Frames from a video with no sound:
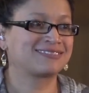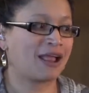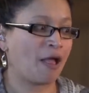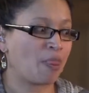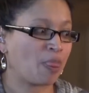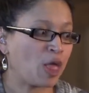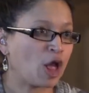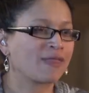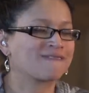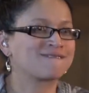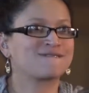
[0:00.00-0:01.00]
working
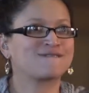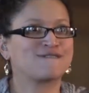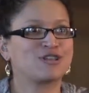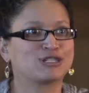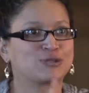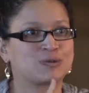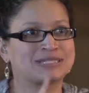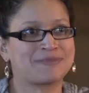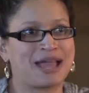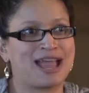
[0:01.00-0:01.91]
with law enforcement,